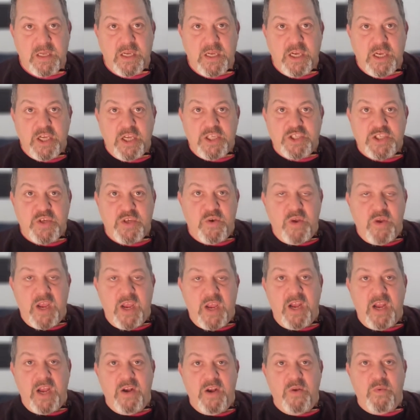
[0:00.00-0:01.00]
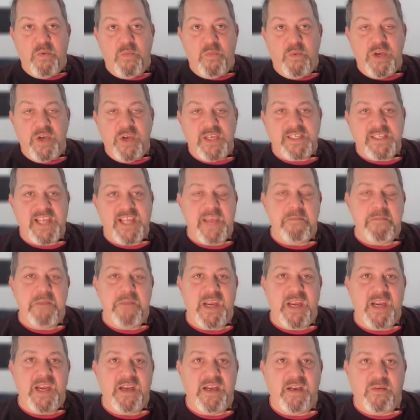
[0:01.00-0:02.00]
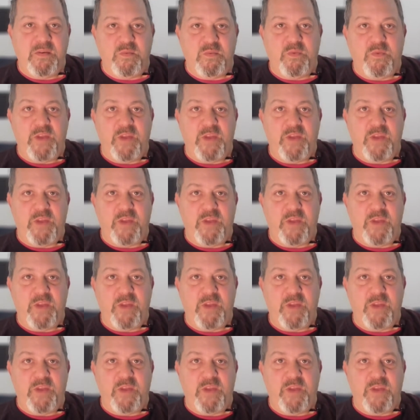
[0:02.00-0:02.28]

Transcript: So what does that mean?